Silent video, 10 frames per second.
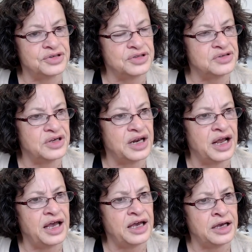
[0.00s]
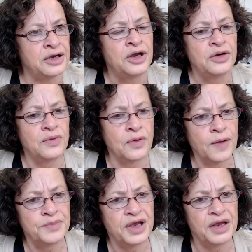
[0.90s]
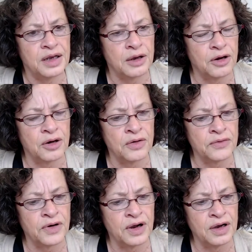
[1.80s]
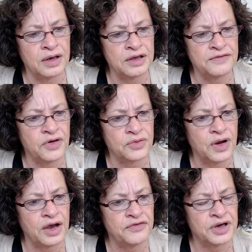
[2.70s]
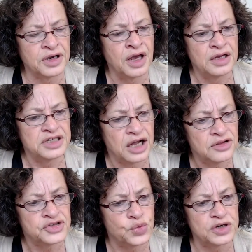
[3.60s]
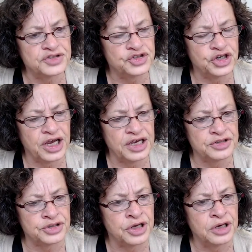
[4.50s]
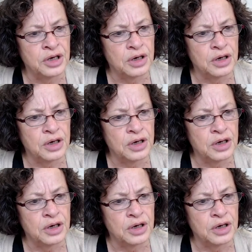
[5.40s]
and said, hey, we're updating our infographic. Tell us what's changed.